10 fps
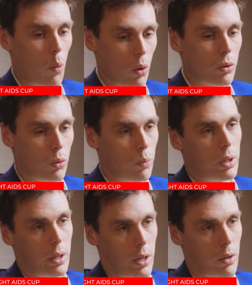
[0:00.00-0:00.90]
want to
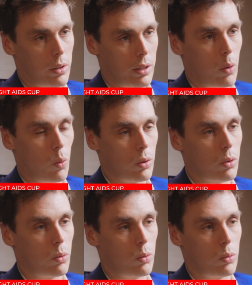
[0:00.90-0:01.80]
be here and they
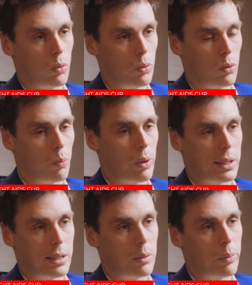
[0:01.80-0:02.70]
want to
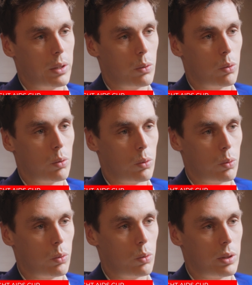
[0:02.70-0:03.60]
participate to
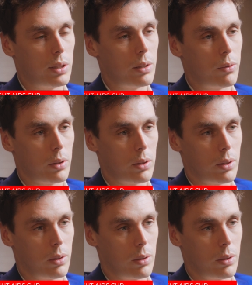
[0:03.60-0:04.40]
this event.